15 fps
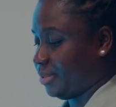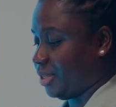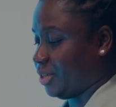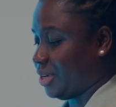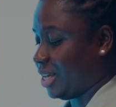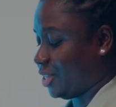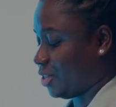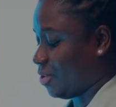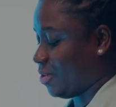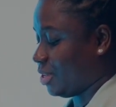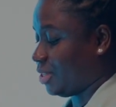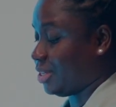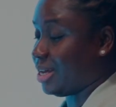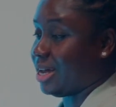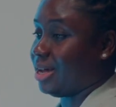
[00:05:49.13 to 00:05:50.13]
So let's go
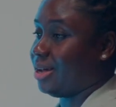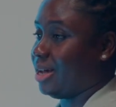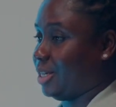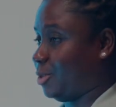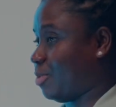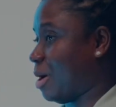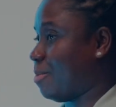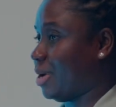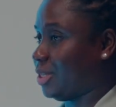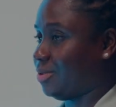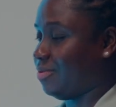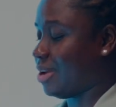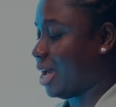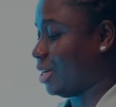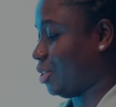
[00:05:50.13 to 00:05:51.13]
on to the
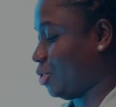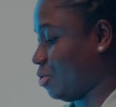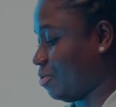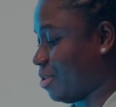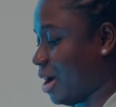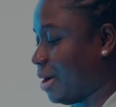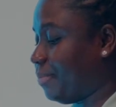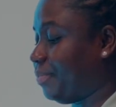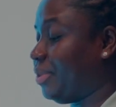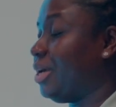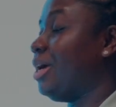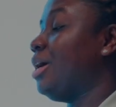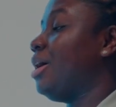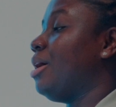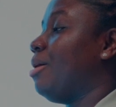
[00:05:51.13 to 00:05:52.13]
experiments we've done so far.
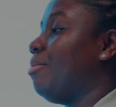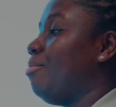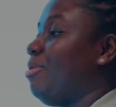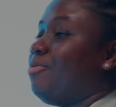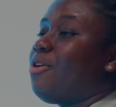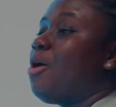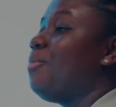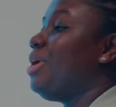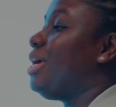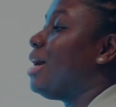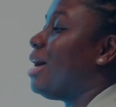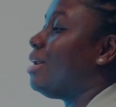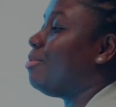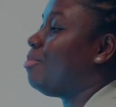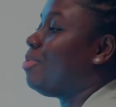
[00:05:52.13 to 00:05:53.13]
Before we
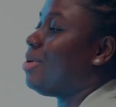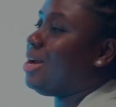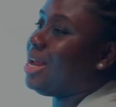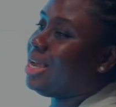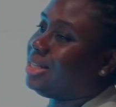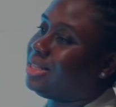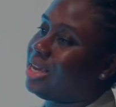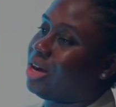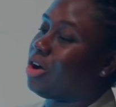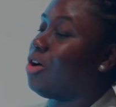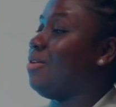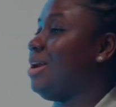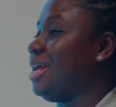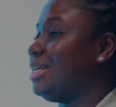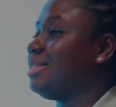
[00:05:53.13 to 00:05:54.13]
can predict and
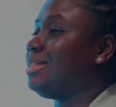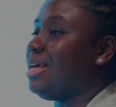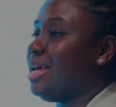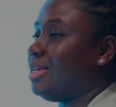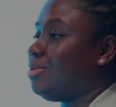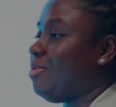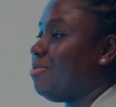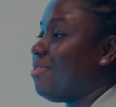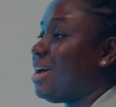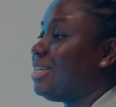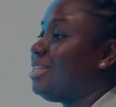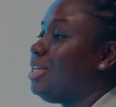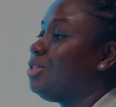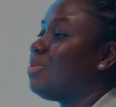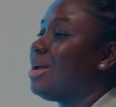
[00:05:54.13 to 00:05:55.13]
correlate things, we
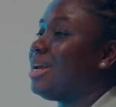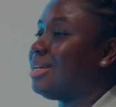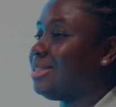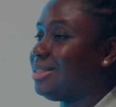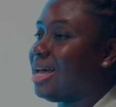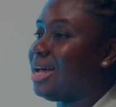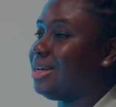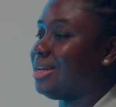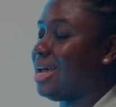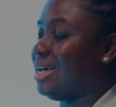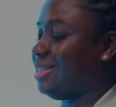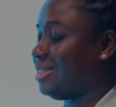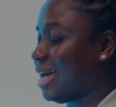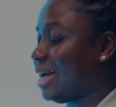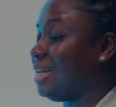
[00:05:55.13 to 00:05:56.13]
first need to understand
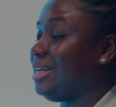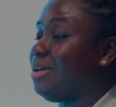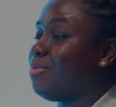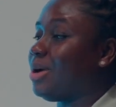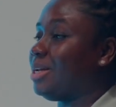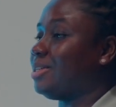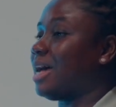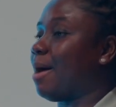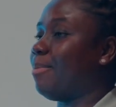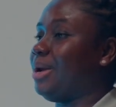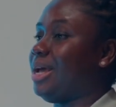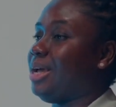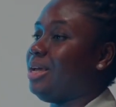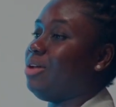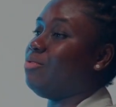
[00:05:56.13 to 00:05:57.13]
exactly what is
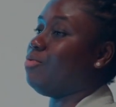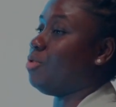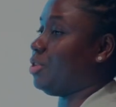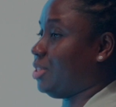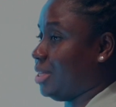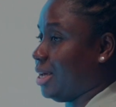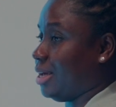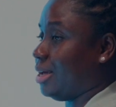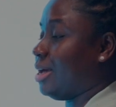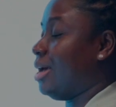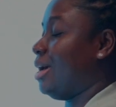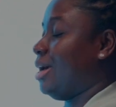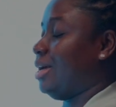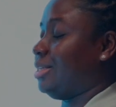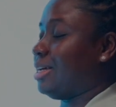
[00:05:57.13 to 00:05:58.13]
happening in roasting
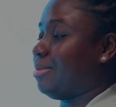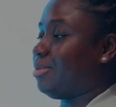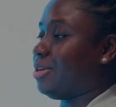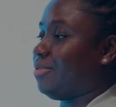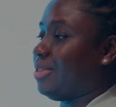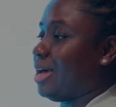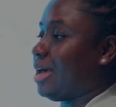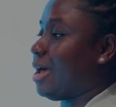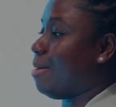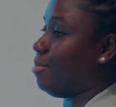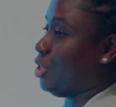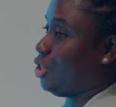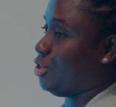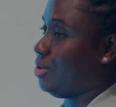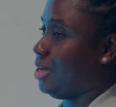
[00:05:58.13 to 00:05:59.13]
in terms of the
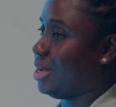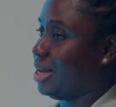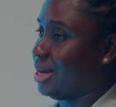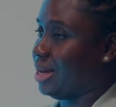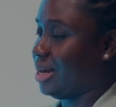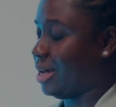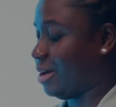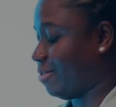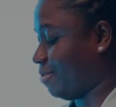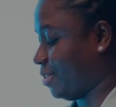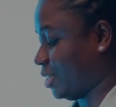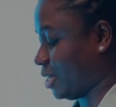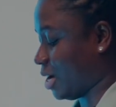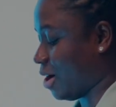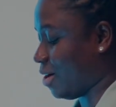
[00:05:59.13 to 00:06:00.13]
chemistry and in the
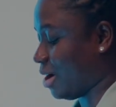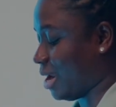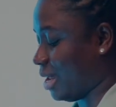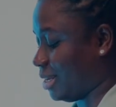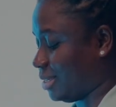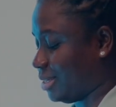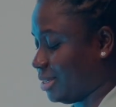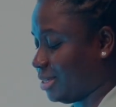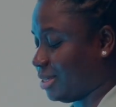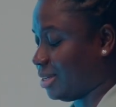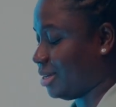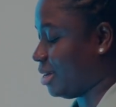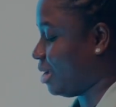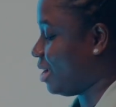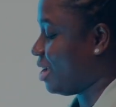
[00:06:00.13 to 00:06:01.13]
physical
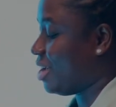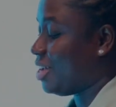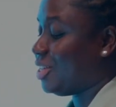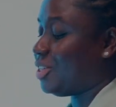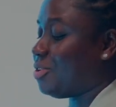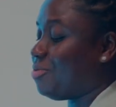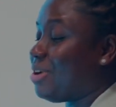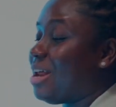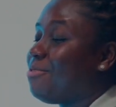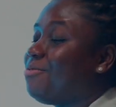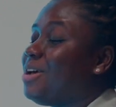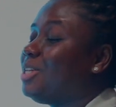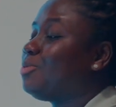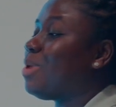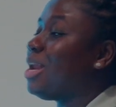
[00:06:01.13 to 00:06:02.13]
analysis. So for the
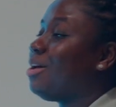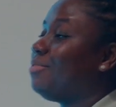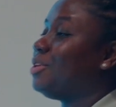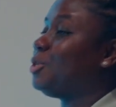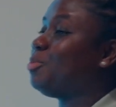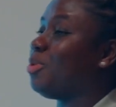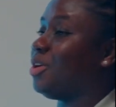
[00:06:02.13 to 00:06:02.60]
phase one of this